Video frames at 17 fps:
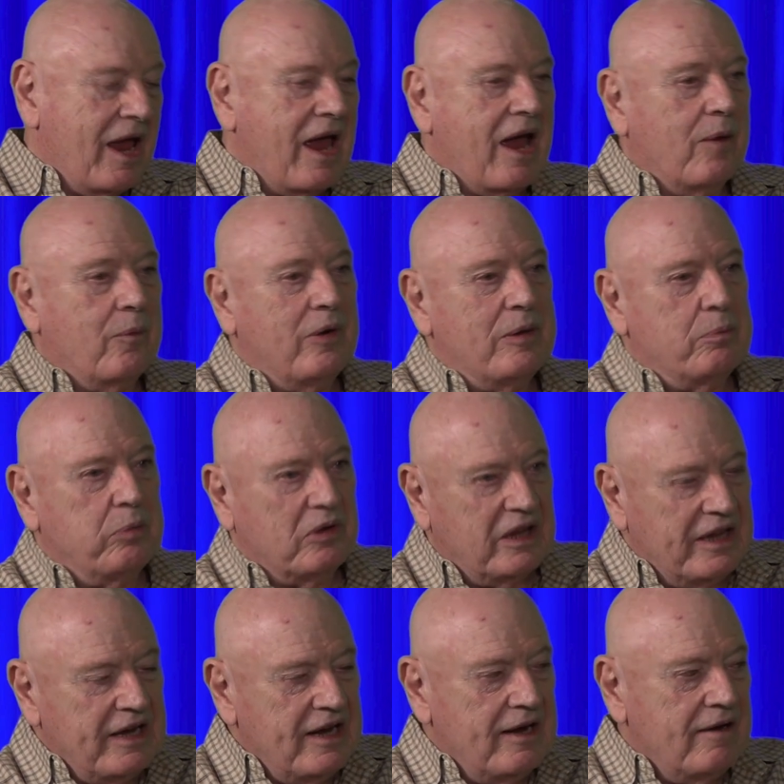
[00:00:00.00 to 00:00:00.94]
And we
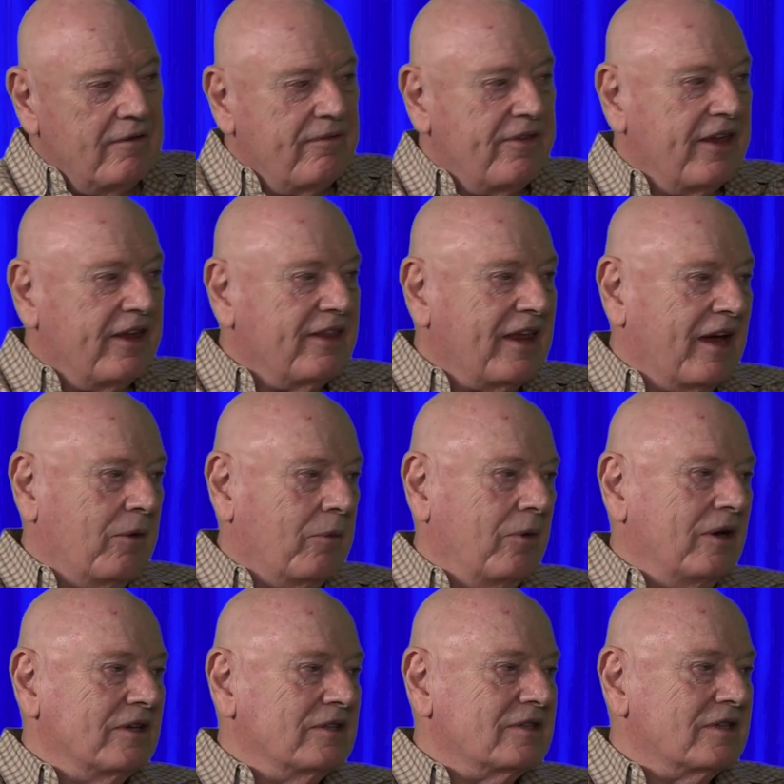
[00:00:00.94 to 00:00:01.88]
believe that
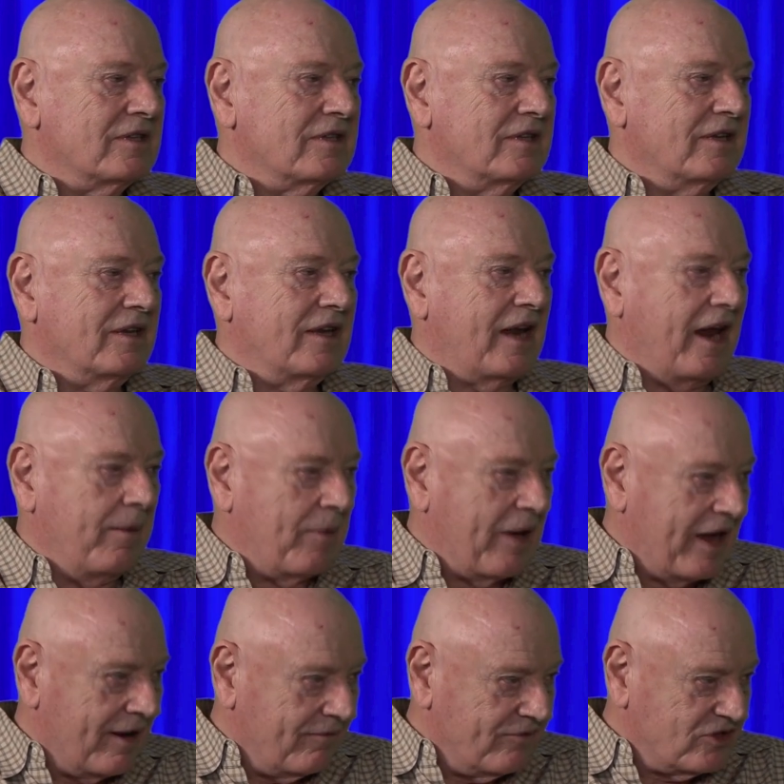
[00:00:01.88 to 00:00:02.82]
came
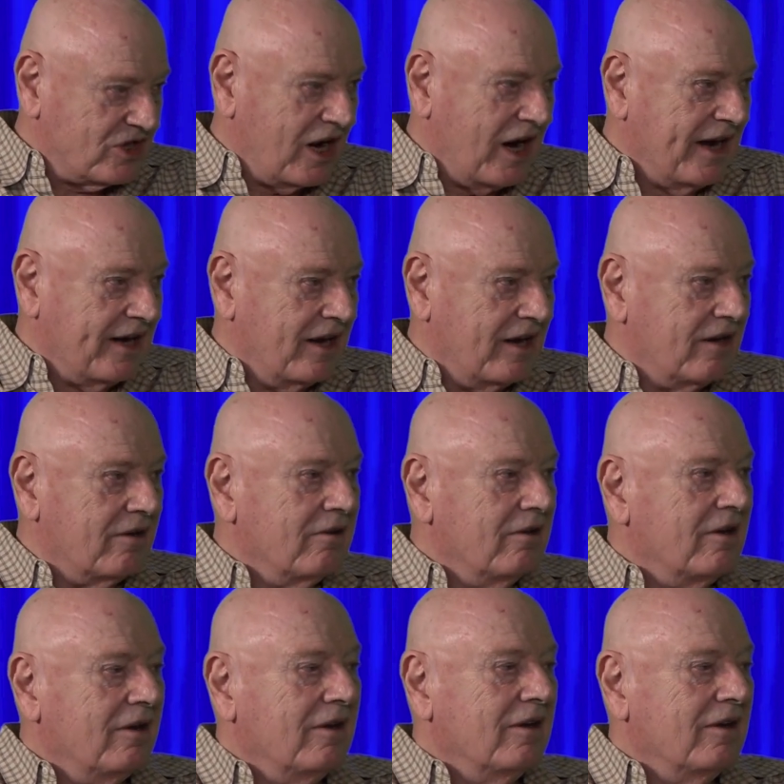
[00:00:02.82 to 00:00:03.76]
out of China.
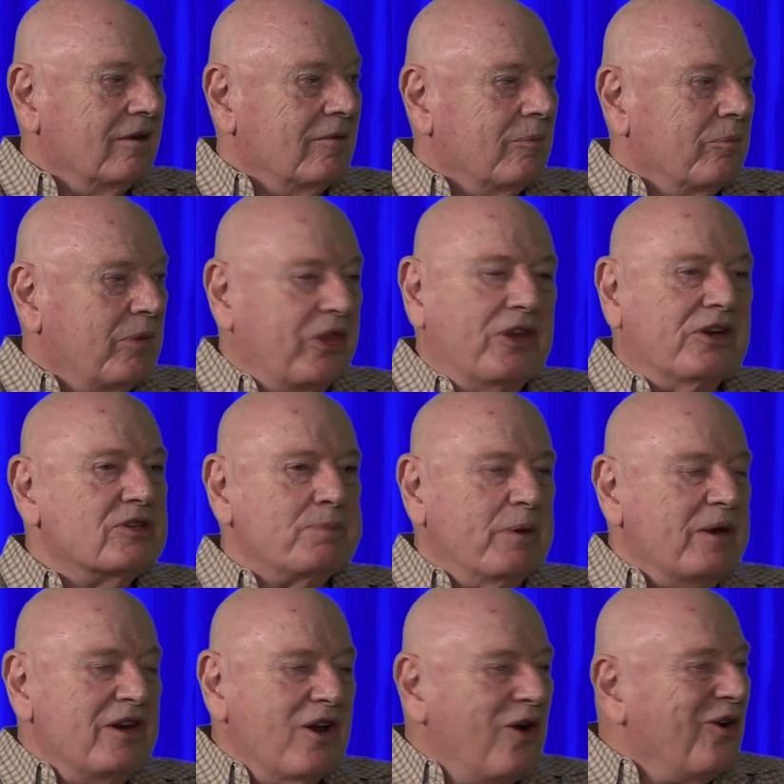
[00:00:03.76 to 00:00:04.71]
But there's
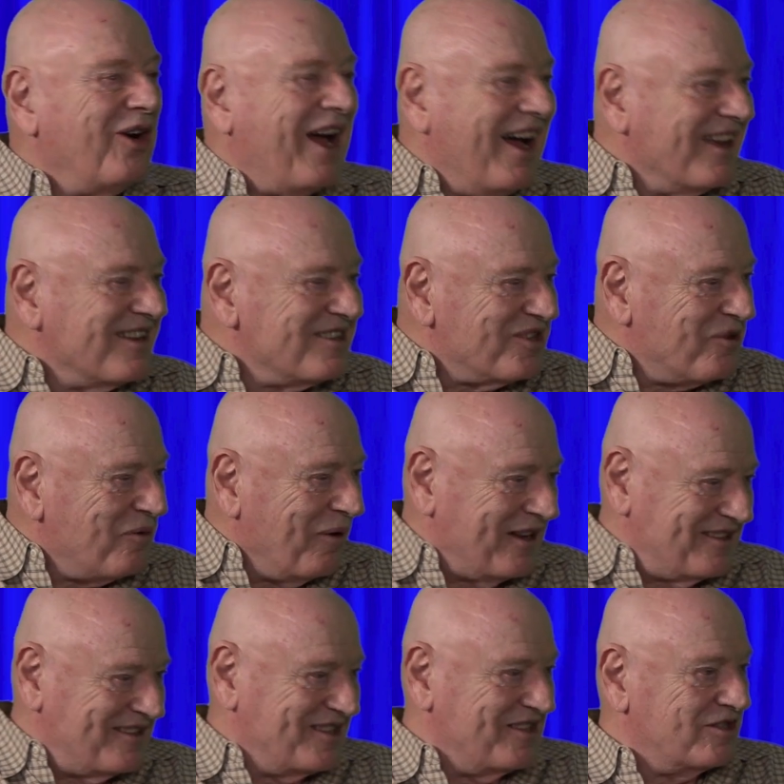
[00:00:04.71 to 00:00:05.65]
been no
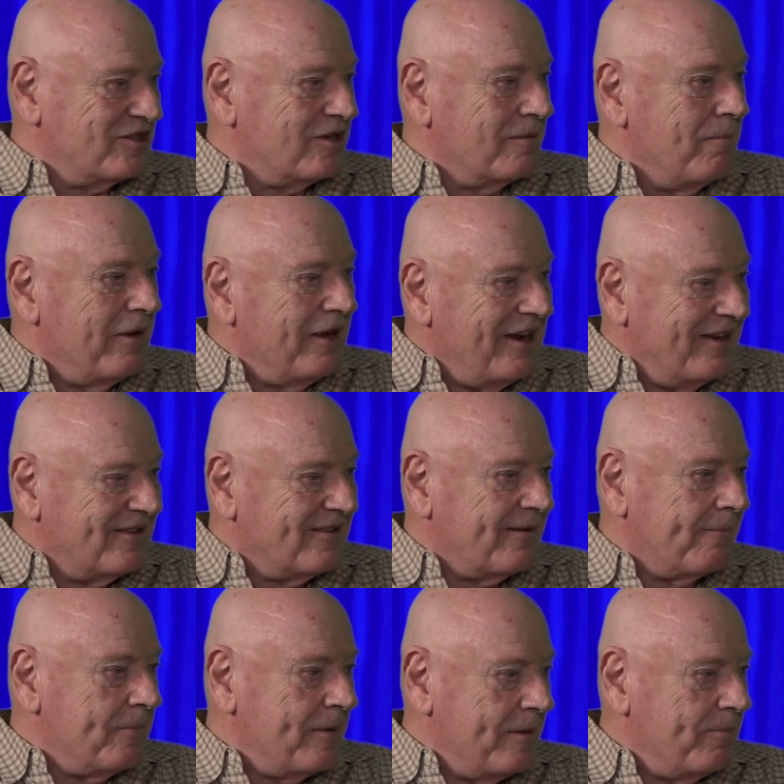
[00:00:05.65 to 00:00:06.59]
consequences to millions
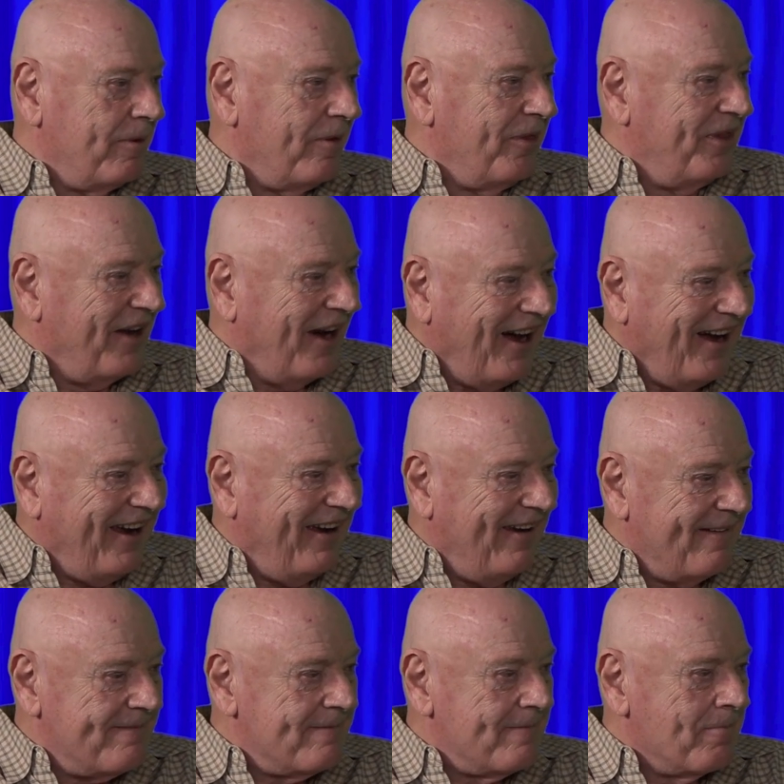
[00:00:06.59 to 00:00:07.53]
of people
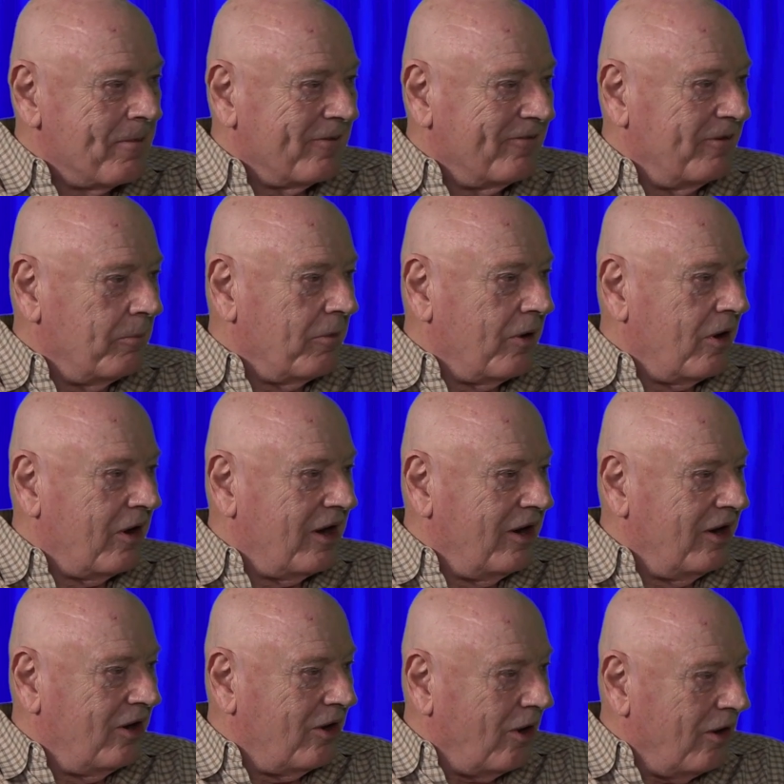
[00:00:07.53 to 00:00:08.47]
dying from
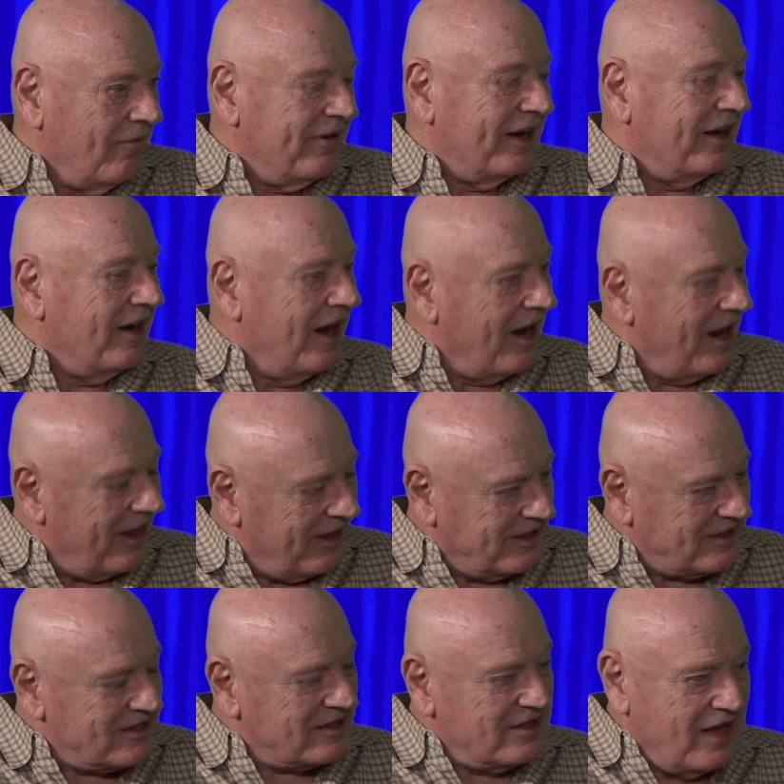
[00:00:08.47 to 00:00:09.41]
COVID.
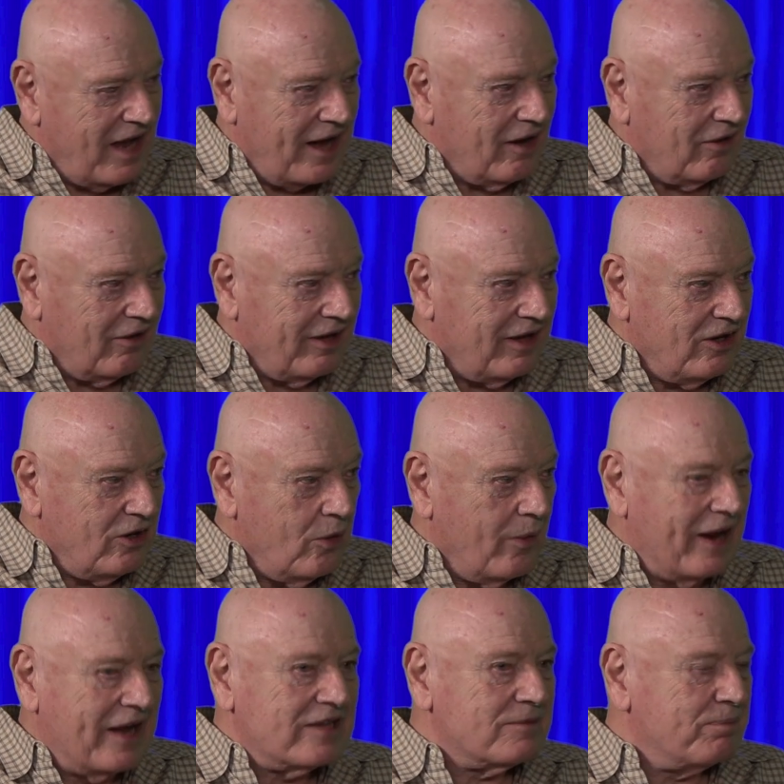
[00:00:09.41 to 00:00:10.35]
This is not only
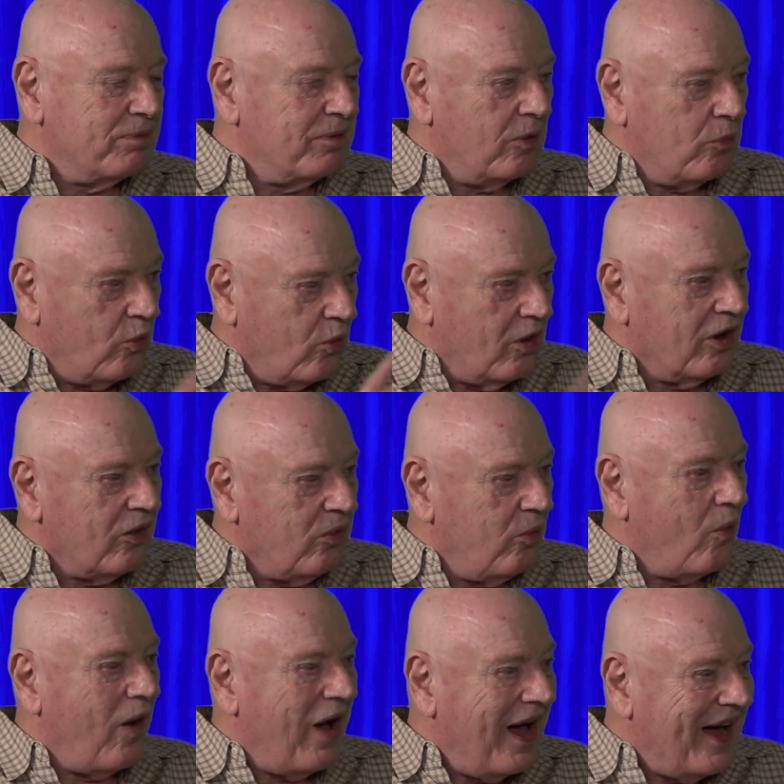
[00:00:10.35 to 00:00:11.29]
US, but
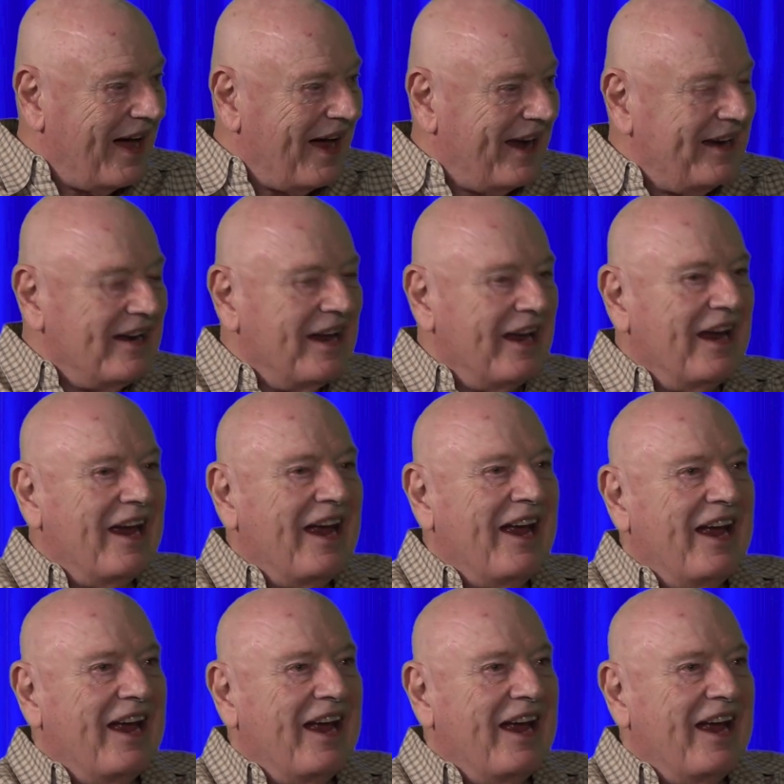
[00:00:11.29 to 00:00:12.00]
worldwide.